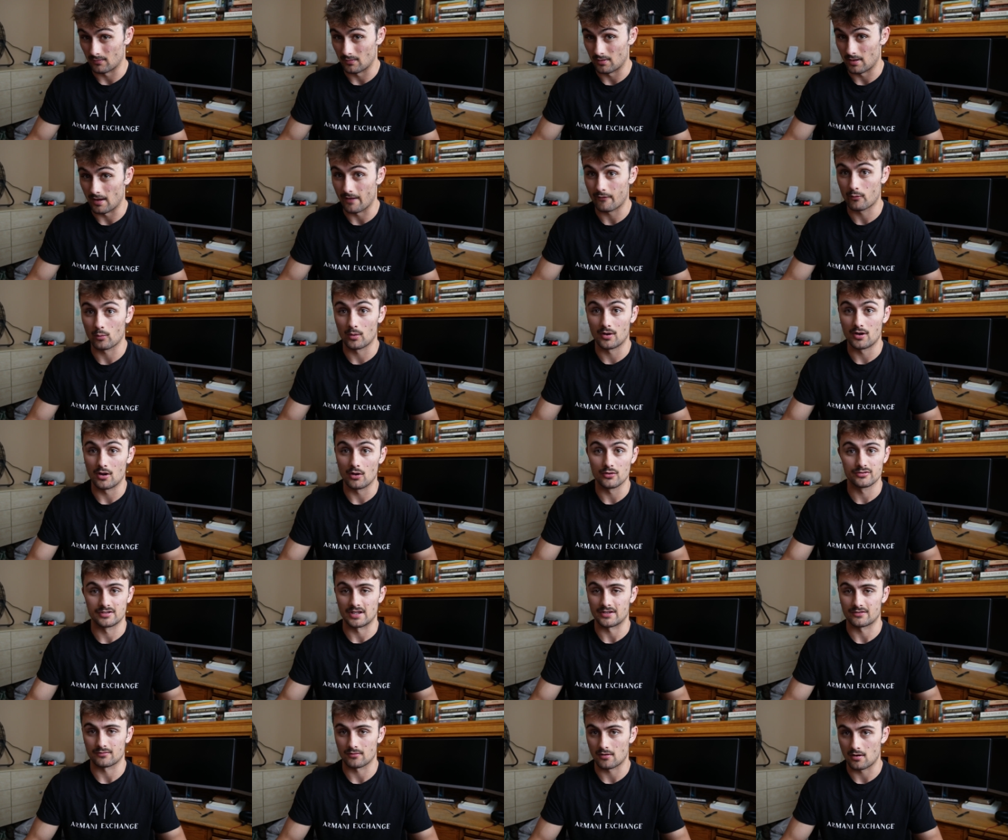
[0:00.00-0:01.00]
everyone knows
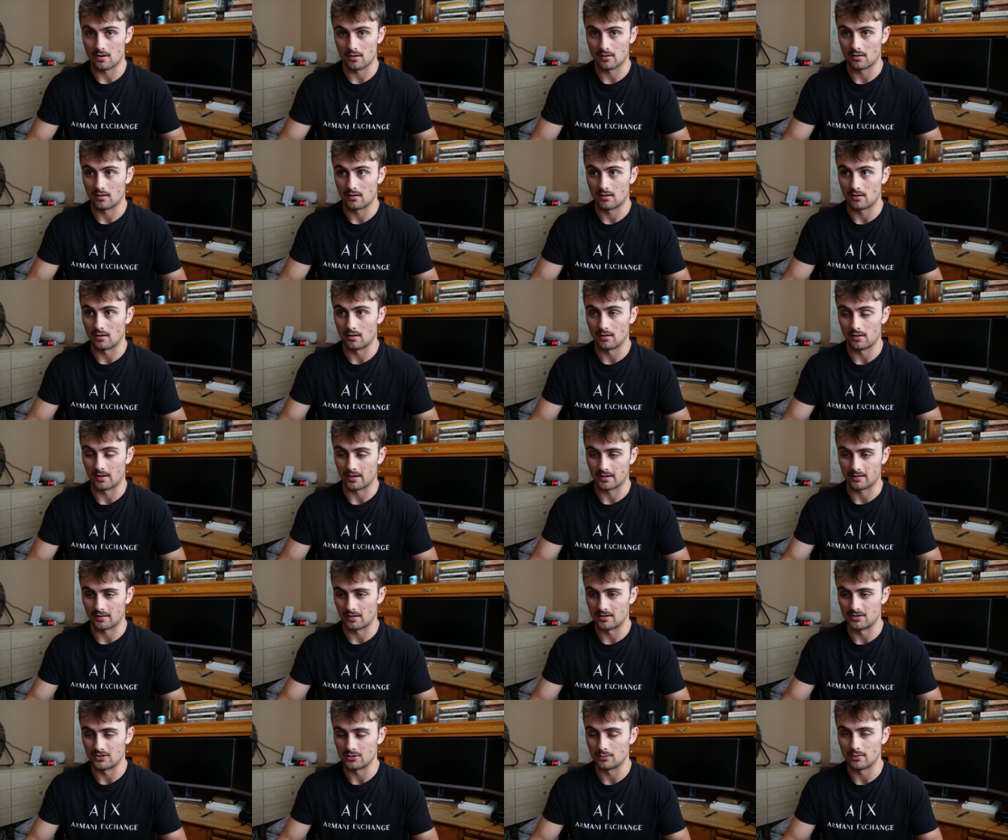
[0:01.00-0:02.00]
that's wrong, like
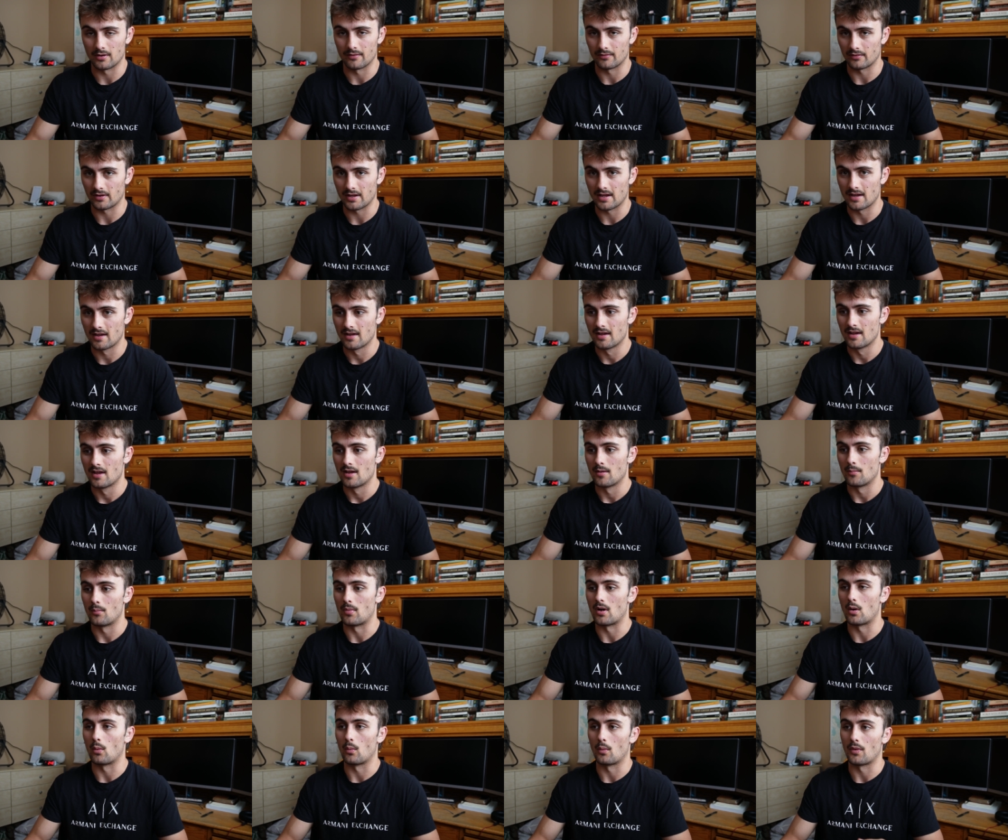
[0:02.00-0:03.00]
intuitively.
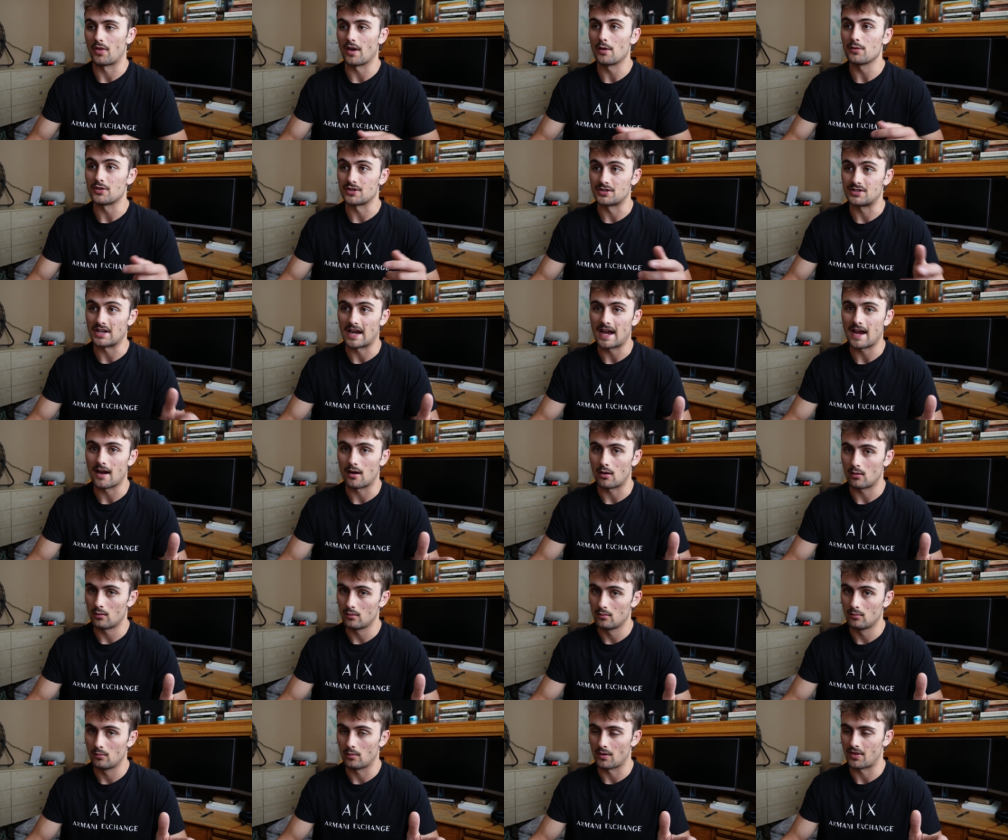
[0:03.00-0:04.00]
But without the
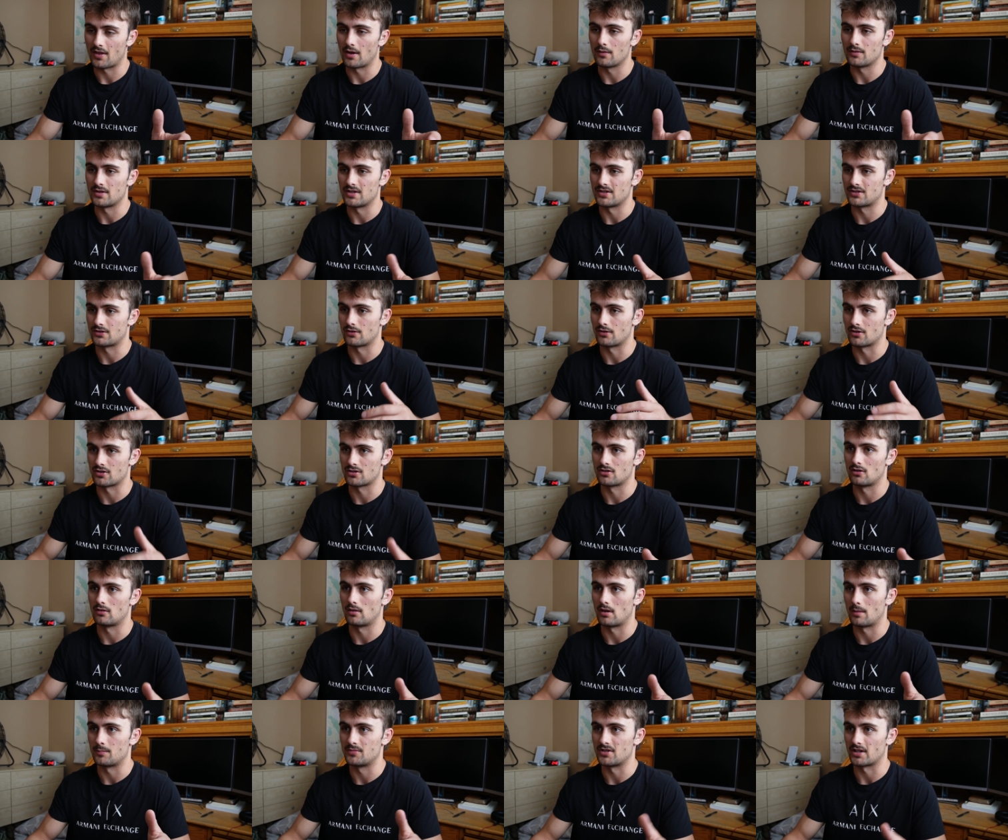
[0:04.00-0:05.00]
Tao, without these
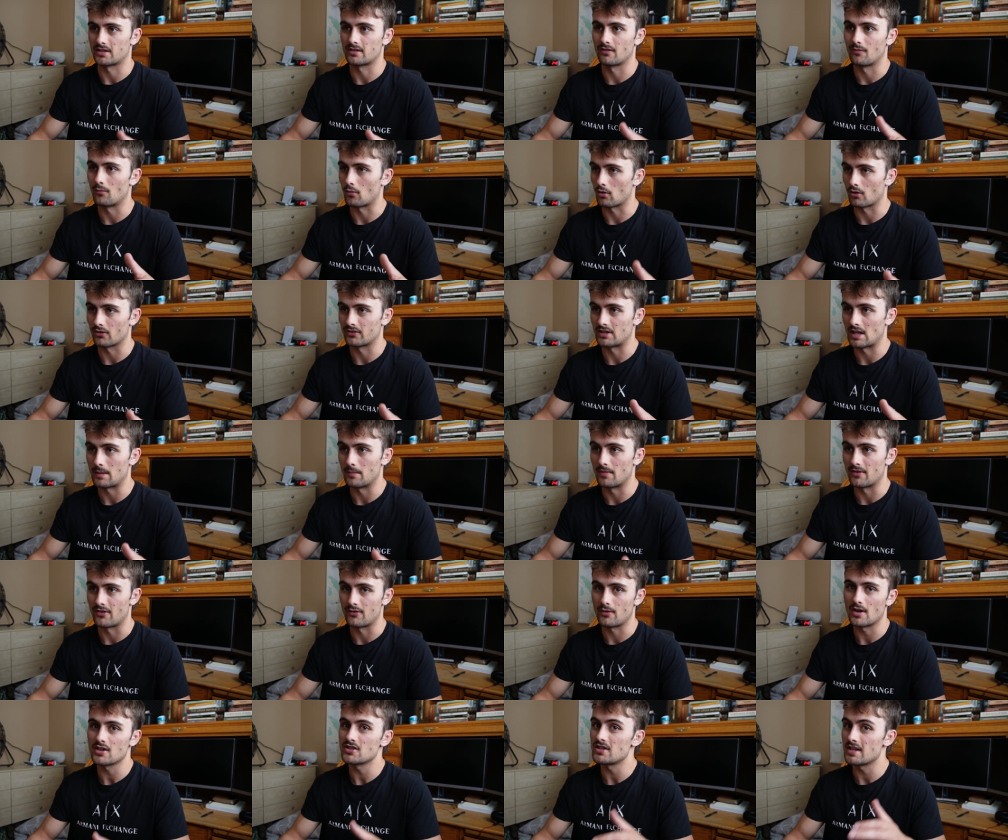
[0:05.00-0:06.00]
traditional objective moral
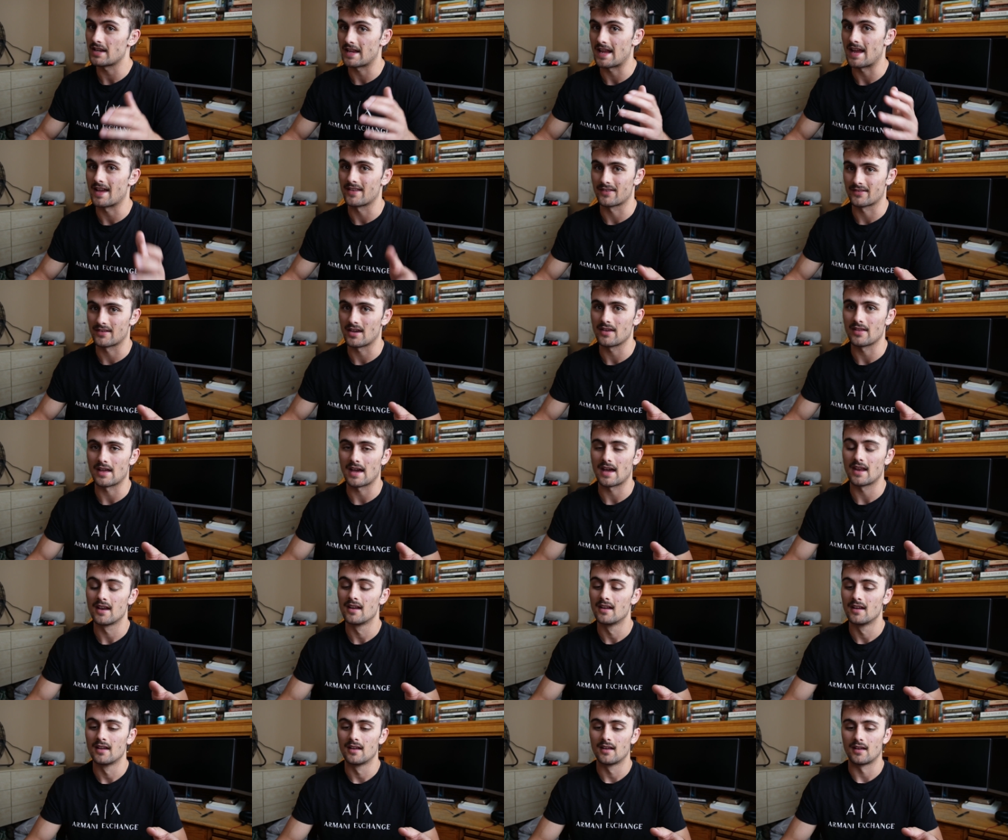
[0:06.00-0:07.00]
statements, you actually can't say that.